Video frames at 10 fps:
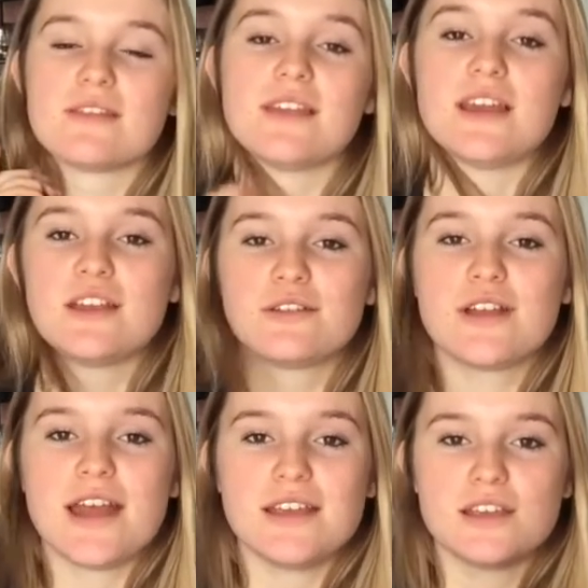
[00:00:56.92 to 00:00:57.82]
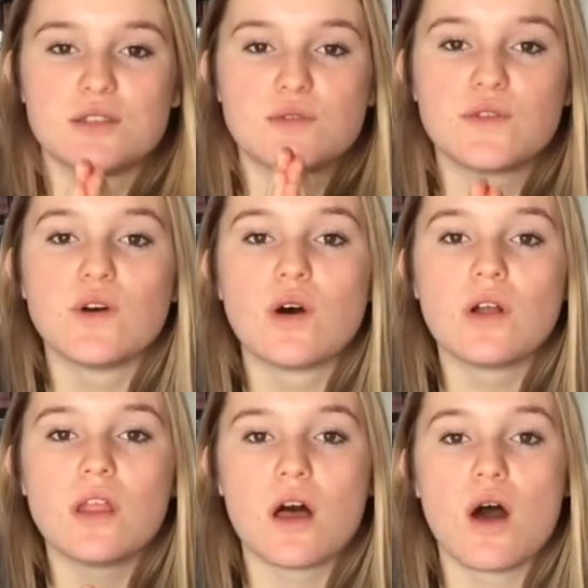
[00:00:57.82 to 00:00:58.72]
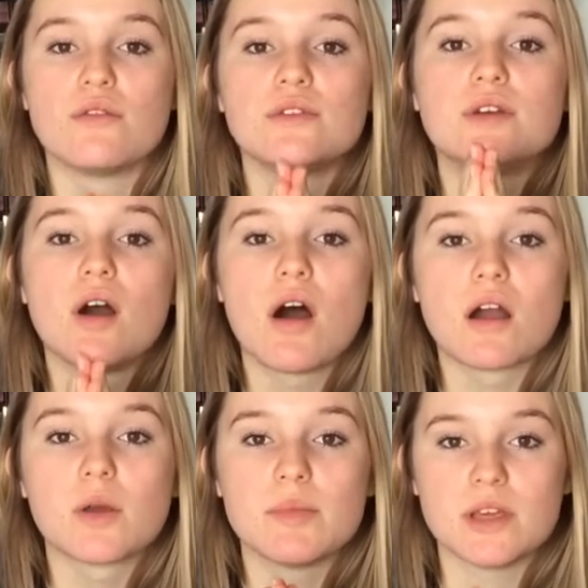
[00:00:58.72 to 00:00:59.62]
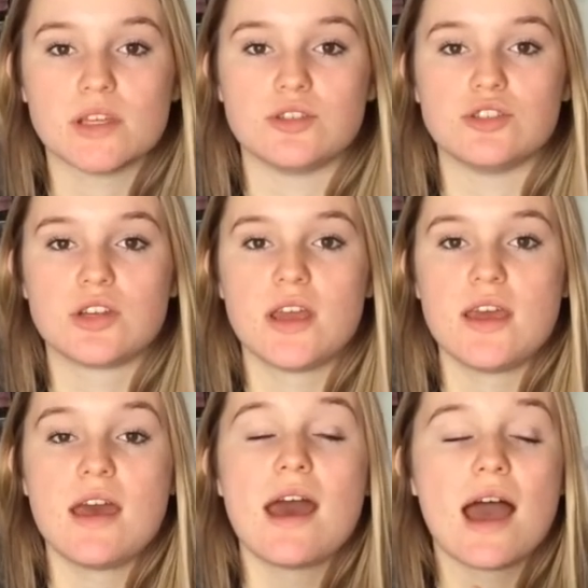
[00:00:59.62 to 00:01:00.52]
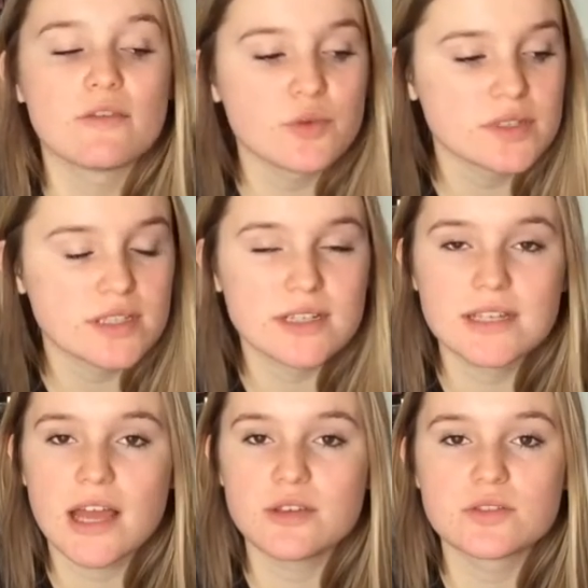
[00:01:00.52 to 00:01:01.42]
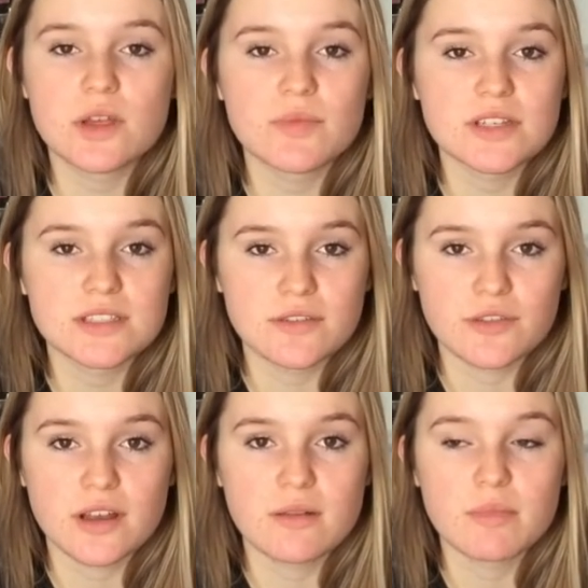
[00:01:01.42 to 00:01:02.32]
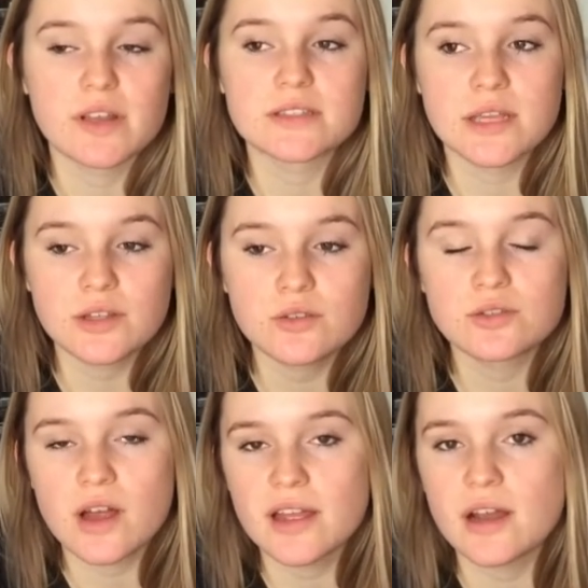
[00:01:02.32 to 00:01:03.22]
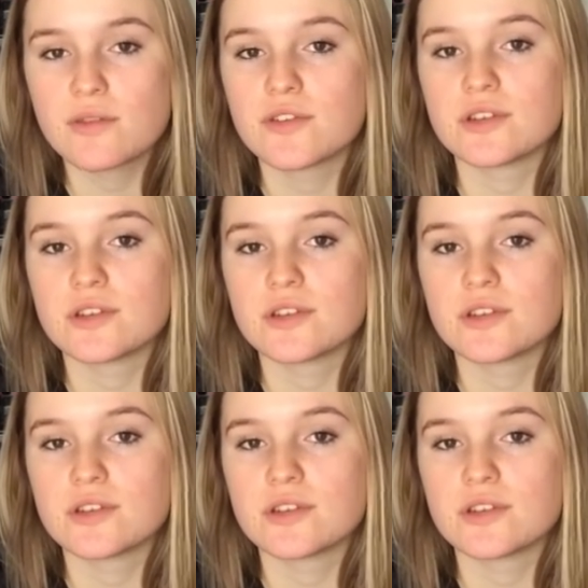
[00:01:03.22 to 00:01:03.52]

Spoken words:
The internet is full of garbage. Everyone's gonna tell you something different, but until you try it out for